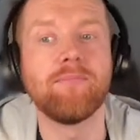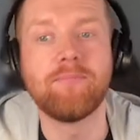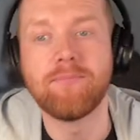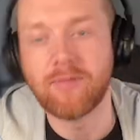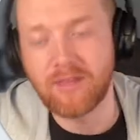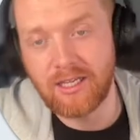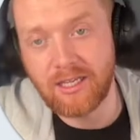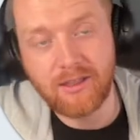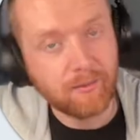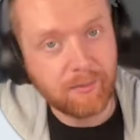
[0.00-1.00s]

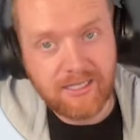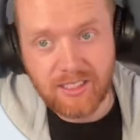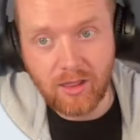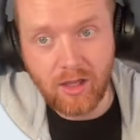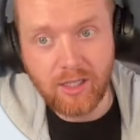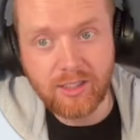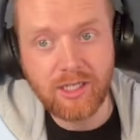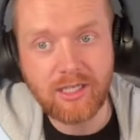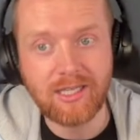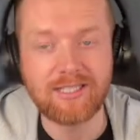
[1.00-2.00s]
The basic
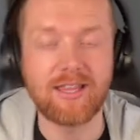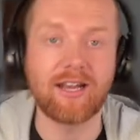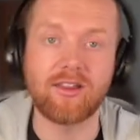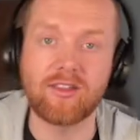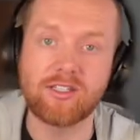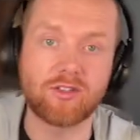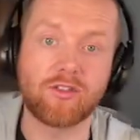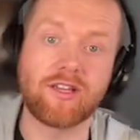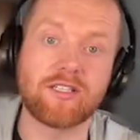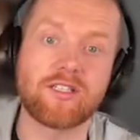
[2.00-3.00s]
logic is that these are
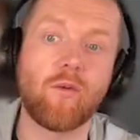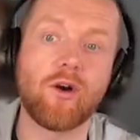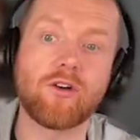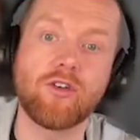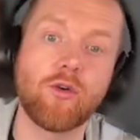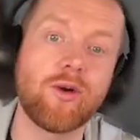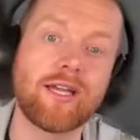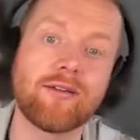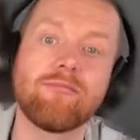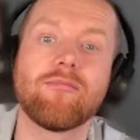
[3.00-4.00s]
things that we're
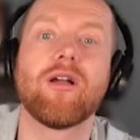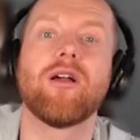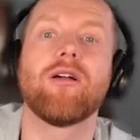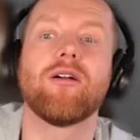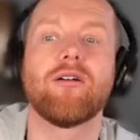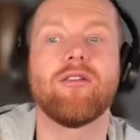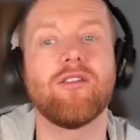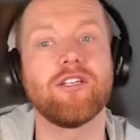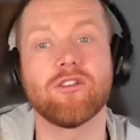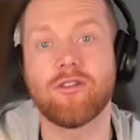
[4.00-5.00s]
doing.
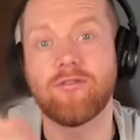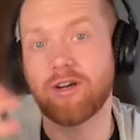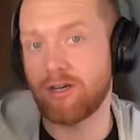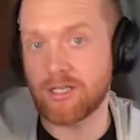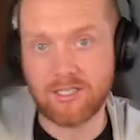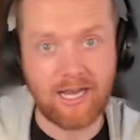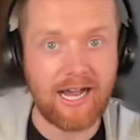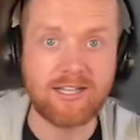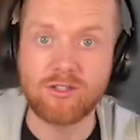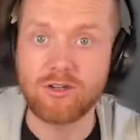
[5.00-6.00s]
These are the various
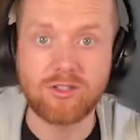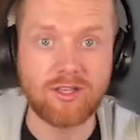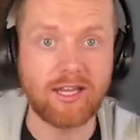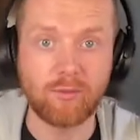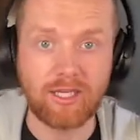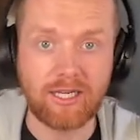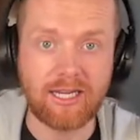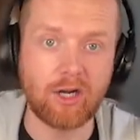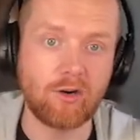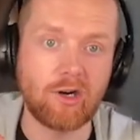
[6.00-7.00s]
hazards that we
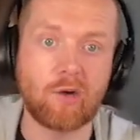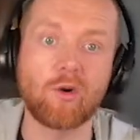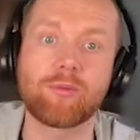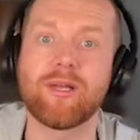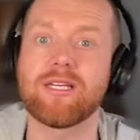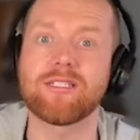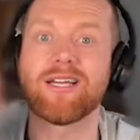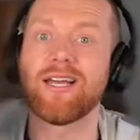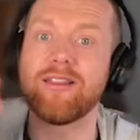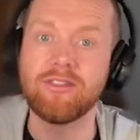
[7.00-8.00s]
encounter in our workplace,
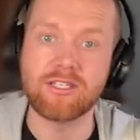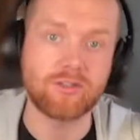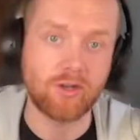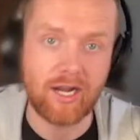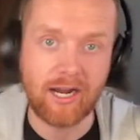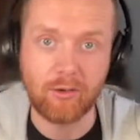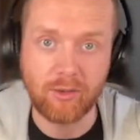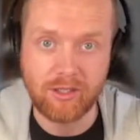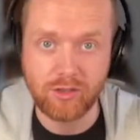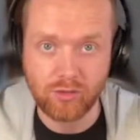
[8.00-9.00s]
and these are how we
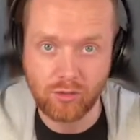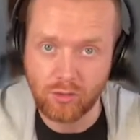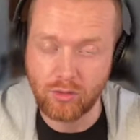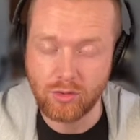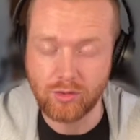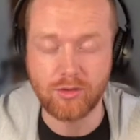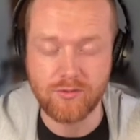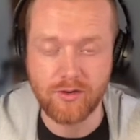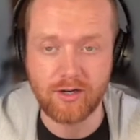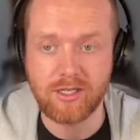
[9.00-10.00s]
control those
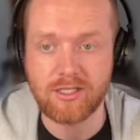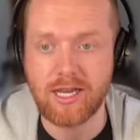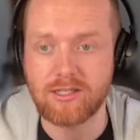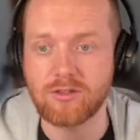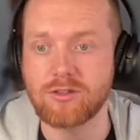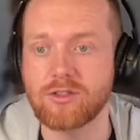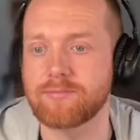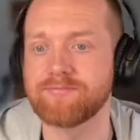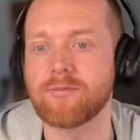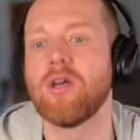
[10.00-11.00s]
various hazards.
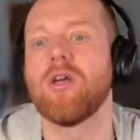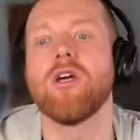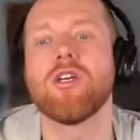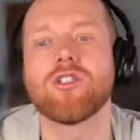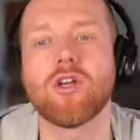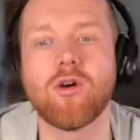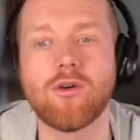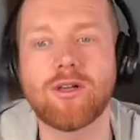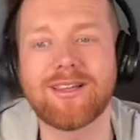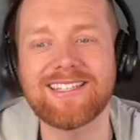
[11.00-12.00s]
So
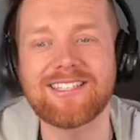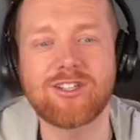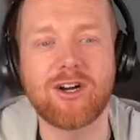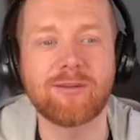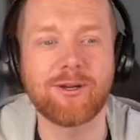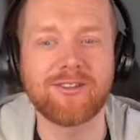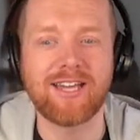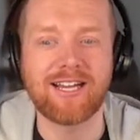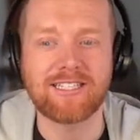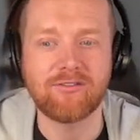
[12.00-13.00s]
let's talk about the
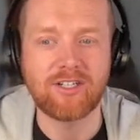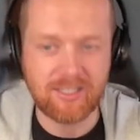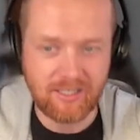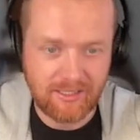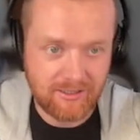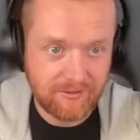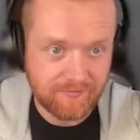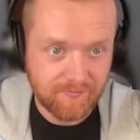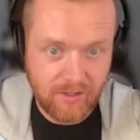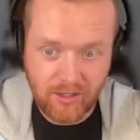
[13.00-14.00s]
activities list.
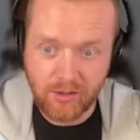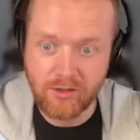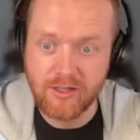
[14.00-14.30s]
Here you can